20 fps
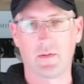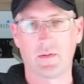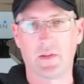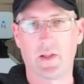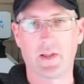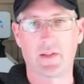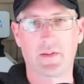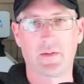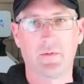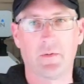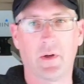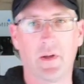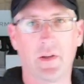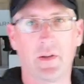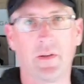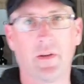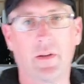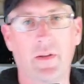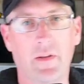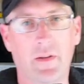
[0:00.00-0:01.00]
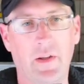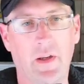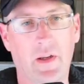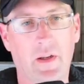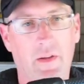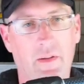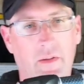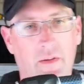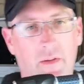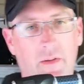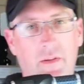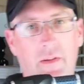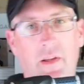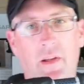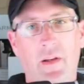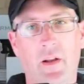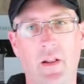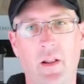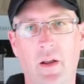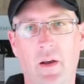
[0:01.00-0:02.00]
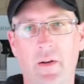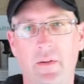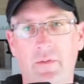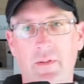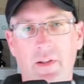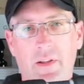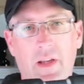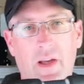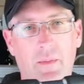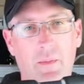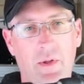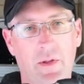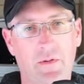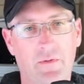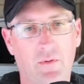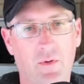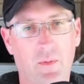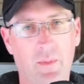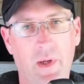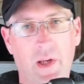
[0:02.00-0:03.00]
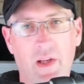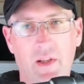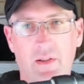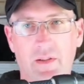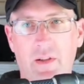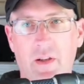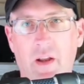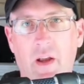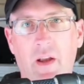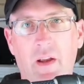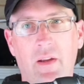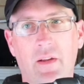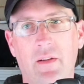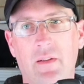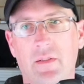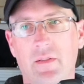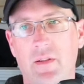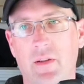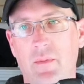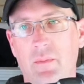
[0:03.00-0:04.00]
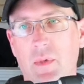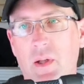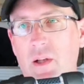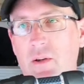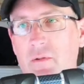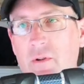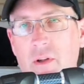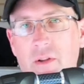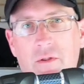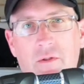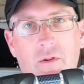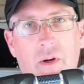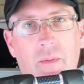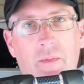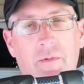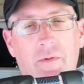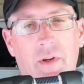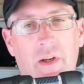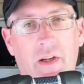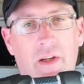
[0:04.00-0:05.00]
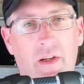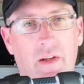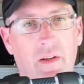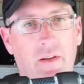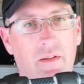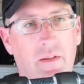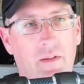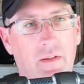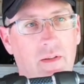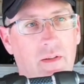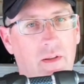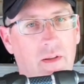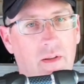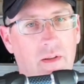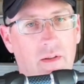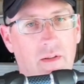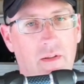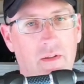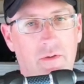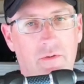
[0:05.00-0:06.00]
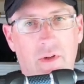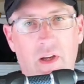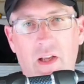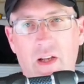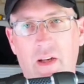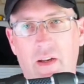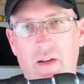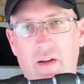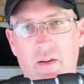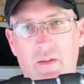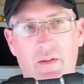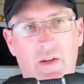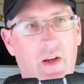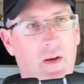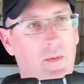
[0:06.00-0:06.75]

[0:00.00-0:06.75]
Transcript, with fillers: So that's the rod that did a lot of the damage for me yesterday. It's a Millerods Grub Freak, Australian owned